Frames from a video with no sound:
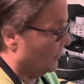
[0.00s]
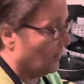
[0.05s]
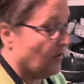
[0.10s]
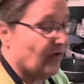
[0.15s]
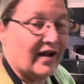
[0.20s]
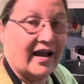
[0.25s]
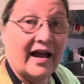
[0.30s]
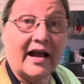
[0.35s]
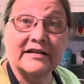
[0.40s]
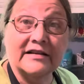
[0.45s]
All
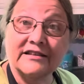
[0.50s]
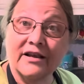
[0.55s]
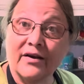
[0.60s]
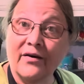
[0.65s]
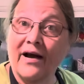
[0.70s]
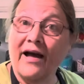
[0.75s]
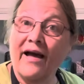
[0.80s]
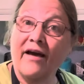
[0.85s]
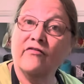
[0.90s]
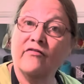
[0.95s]
right, so
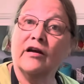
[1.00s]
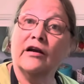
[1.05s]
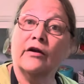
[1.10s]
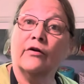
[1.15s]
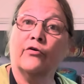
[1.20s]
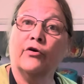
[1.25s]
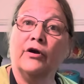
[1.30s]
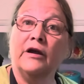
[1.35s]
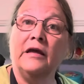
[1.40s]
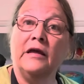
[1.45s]
I have our
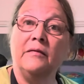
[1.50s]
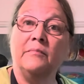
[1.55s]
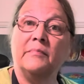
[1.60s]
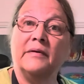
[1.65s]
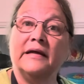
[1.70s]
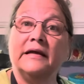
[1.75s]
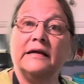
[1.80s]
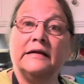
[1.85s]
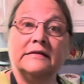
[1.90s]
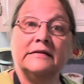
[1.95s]
green
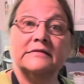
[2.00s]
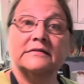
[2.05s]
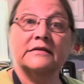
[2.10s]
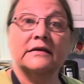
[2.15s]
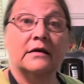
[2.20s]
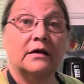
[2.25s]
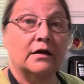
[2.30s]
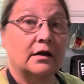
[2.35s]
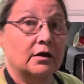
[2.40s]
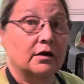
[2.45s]
beans
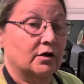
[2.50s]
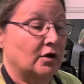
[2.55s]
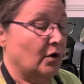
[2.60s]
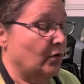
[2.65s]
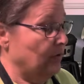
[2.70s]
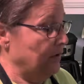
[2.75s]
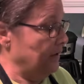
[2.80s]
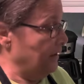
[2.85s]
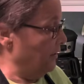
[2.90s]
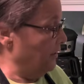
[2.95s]

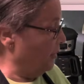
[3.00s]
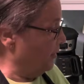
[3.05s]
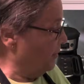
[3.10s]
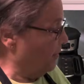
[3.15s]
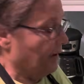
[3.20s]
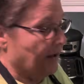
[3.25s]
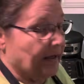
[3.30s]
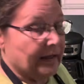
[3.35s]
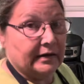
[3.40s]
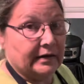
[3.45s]
going in our
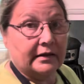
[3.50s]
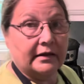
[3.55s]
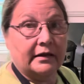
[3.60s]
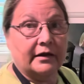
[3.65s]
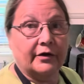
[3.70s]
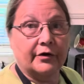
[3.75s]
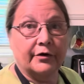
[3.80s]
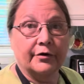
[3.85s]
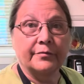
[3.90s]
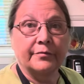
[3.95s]
pot
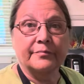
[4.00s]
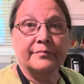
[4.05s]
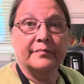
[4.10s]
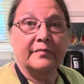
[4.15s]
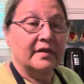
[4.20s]
here,